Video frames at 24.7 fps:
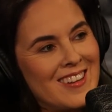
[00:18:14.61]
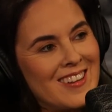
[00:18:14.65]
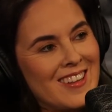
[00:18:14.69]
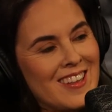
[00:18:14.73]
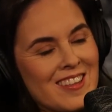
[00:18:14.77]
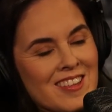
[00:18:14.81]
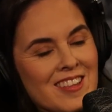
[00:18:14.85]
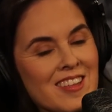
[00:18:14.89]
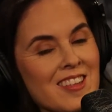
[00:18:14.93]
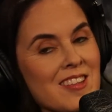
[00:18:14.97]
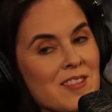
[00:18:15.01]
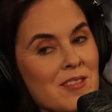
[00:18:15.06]

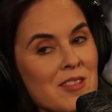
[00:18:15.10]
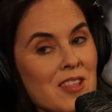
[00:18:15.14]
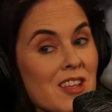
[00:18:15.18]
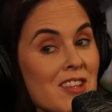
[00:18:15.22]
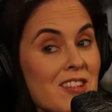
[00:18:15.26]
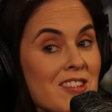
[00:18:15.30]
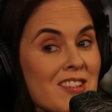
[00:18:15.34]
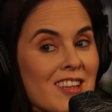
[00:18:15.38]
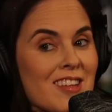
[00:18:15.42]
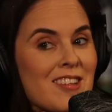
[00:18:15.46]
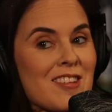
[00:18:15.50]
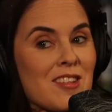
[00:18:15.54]
This yeah. is
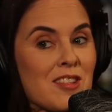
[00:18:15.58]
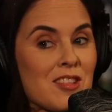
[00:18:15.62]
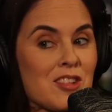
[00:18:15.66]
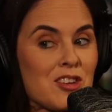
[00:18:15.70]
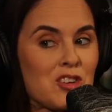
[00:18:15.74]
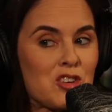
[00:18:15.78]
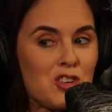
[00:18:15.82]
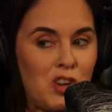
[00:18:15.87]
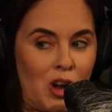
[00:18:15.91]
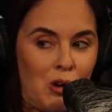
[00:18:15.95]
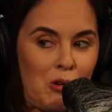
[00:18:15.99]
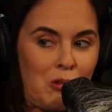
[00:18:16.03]
this is the
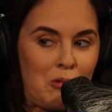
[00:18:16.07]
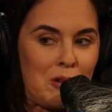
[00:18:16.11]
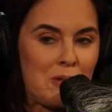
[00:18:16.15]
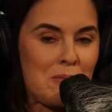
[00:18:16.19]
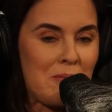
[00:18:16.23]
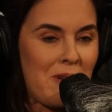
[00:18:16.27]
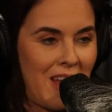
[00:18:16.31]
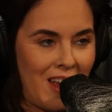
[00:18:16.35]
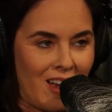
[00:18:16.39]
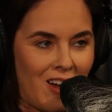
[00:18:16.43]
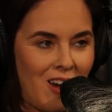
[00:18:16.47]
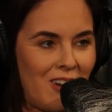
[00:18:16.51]
joke we
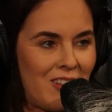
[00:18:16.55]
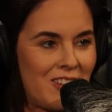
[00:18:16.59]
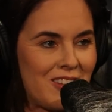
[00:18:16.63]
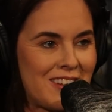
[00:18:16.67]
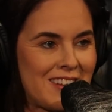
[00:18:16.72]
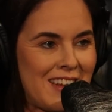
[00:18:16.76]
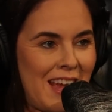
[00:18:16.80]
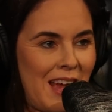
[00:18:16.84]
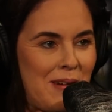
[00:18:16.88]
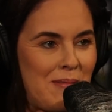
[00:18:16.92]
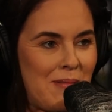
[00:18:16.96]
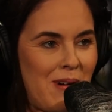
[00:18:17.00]
make all the
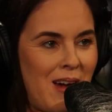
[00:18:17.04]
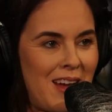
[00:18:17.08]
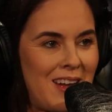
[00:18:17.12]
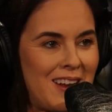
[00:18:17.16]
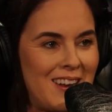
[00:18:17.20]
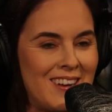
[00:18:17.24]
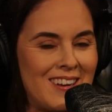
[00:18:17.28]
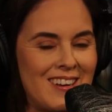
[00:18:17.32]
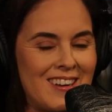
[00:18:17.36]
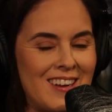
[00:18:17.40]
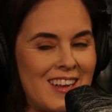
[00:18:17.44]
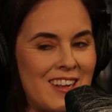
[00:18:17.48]
time
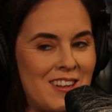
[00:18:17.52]
on